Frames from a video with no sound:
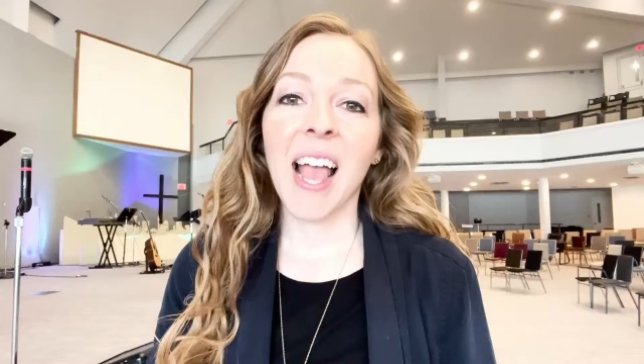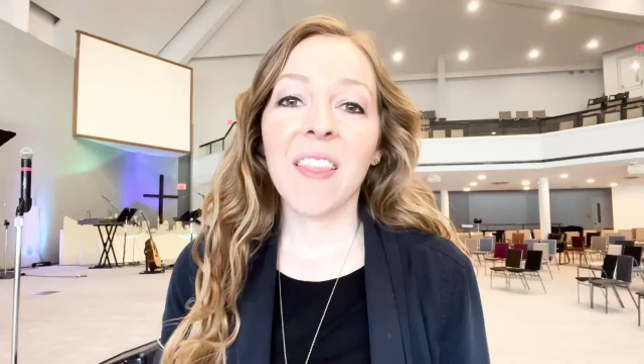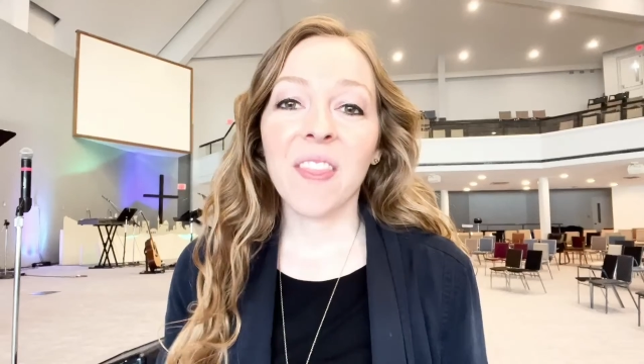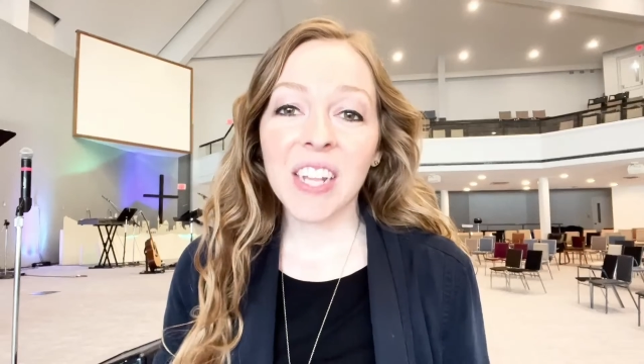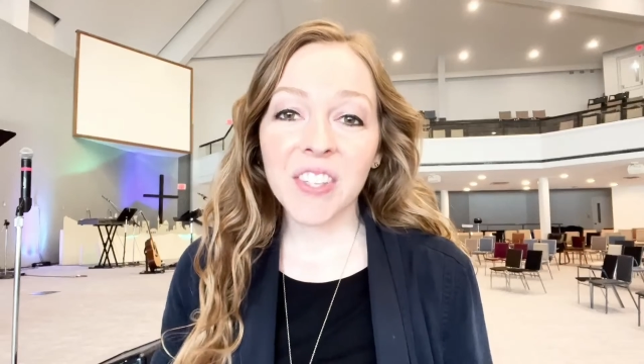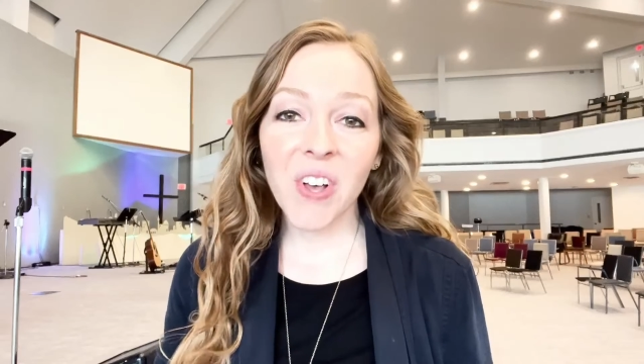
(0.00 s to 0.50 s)

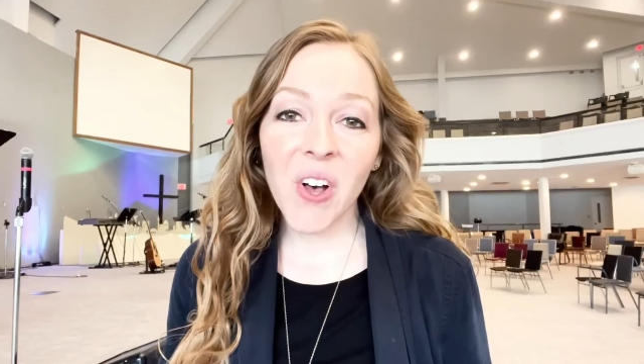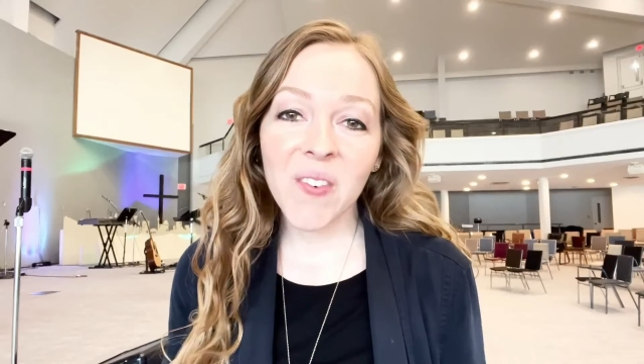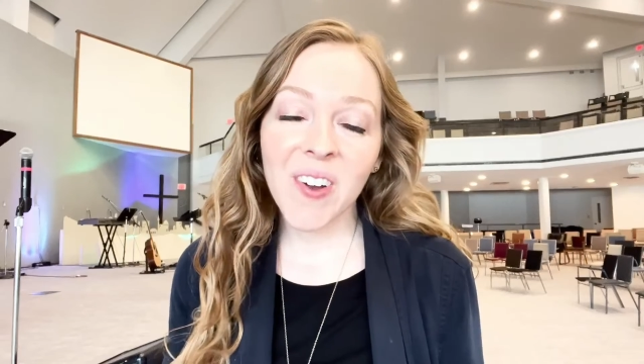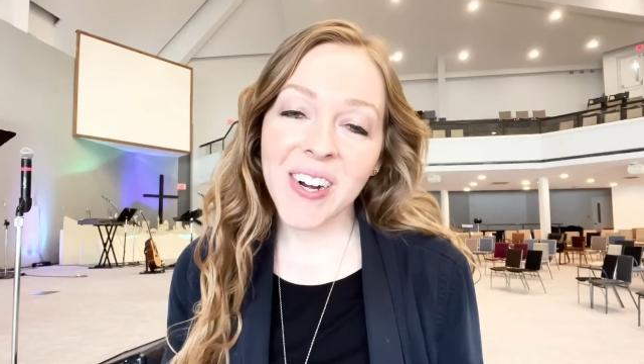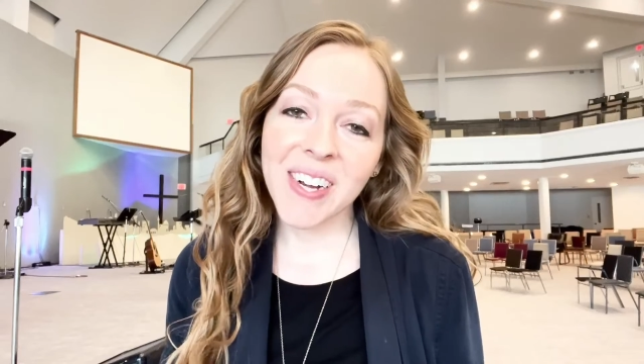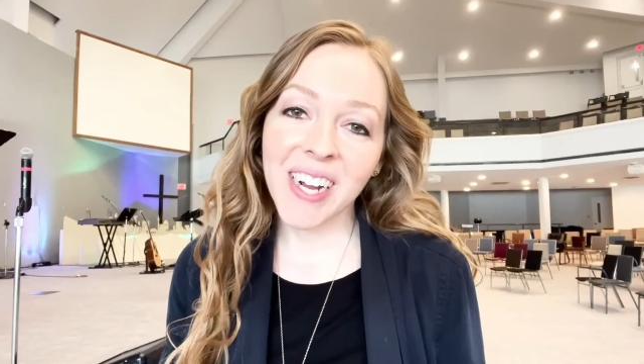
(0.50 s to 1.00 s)
That's all of
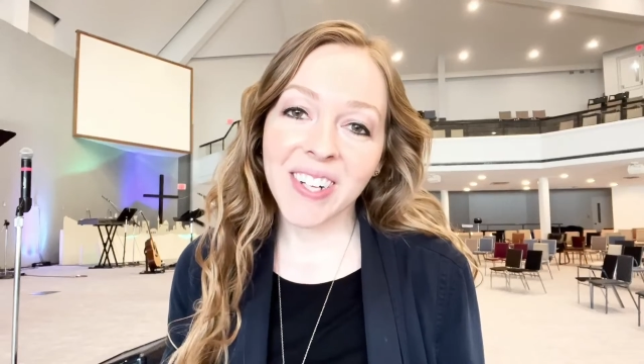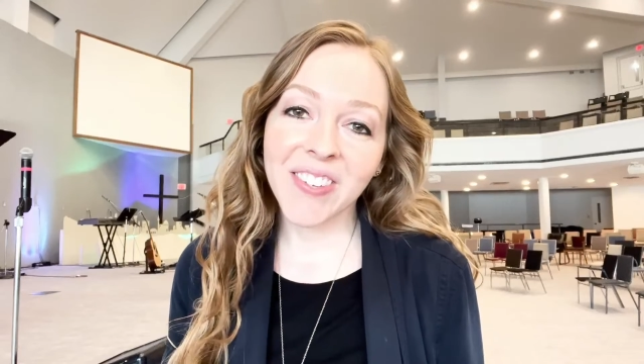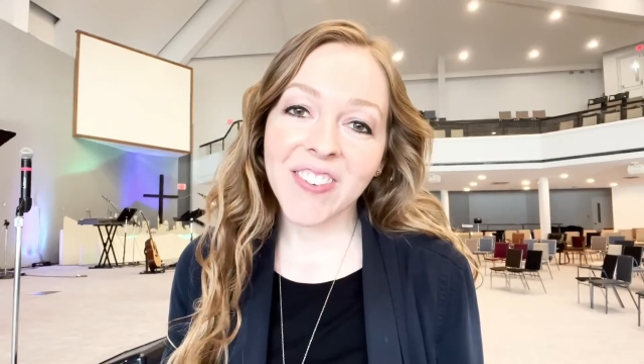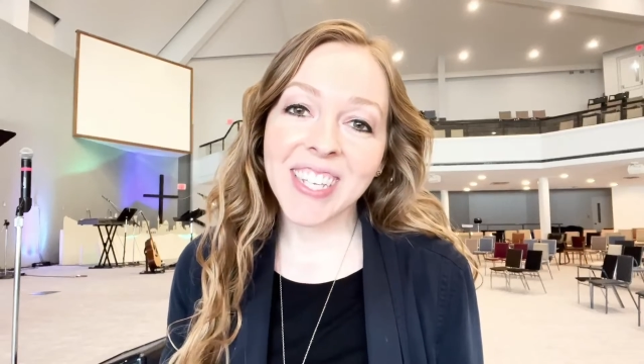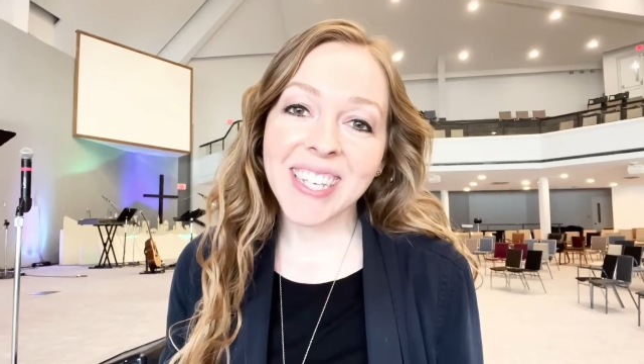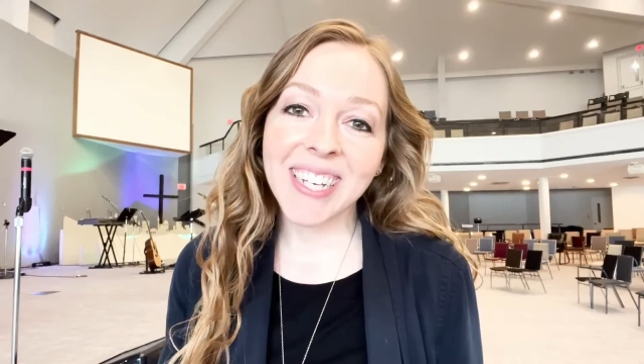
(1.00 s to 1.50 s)
our
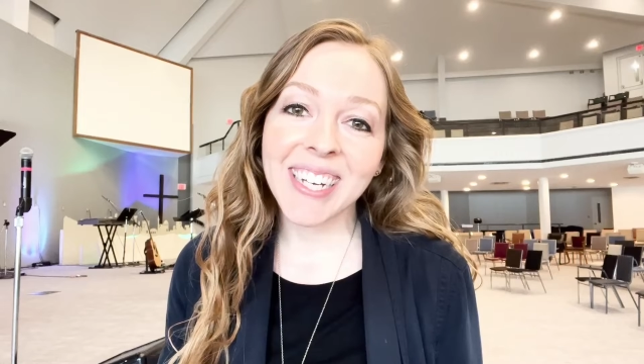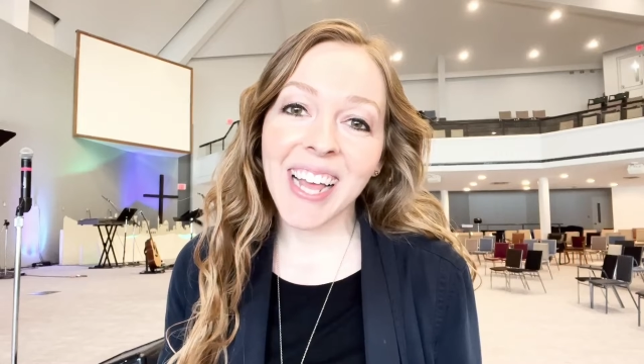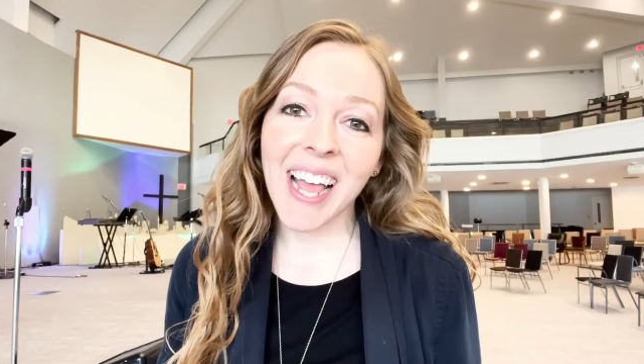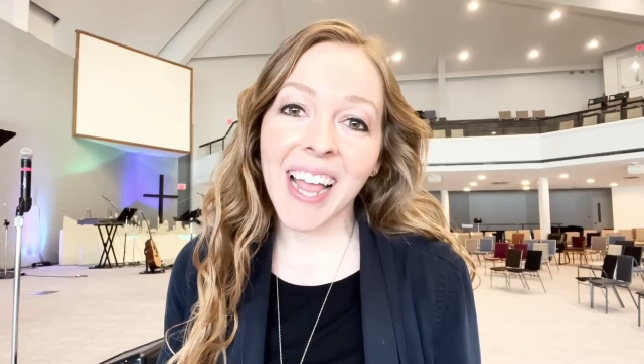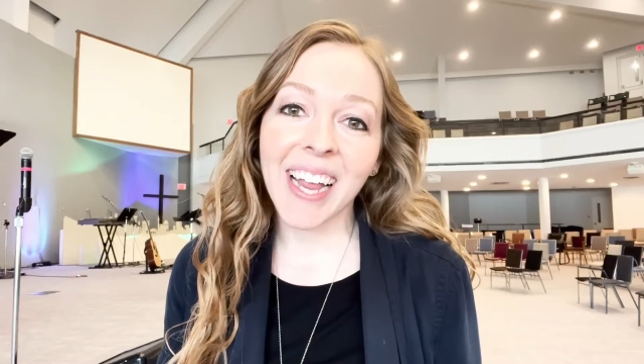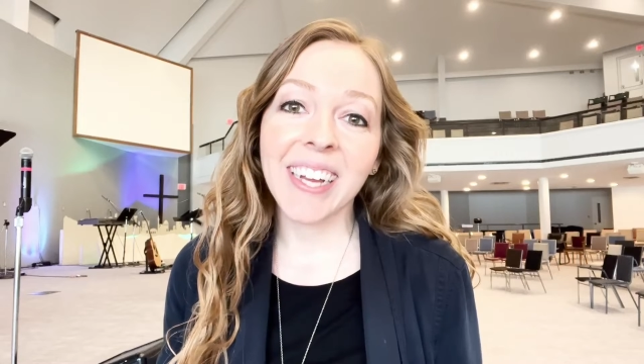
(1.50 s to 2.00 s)
announcements
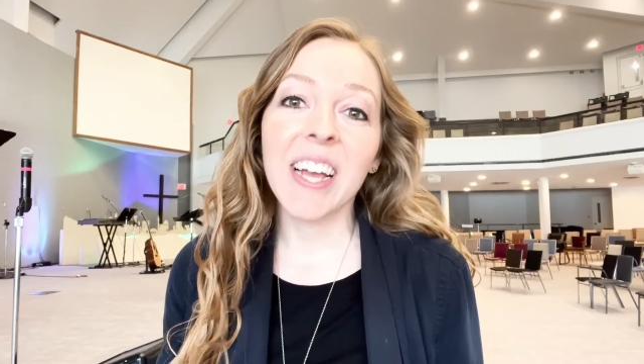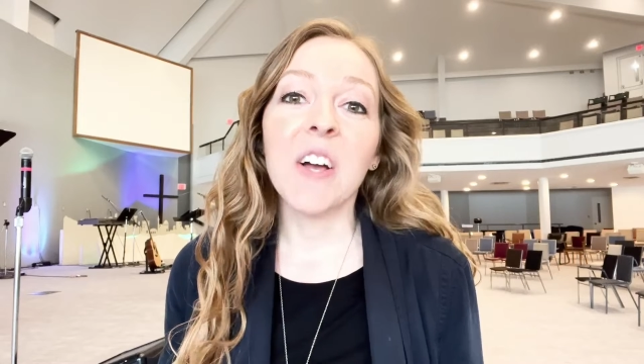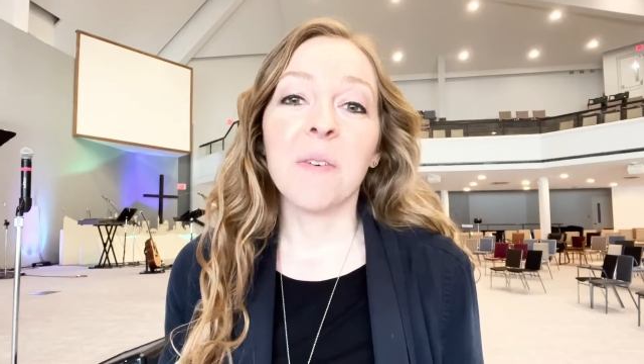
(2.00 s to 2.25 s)
today.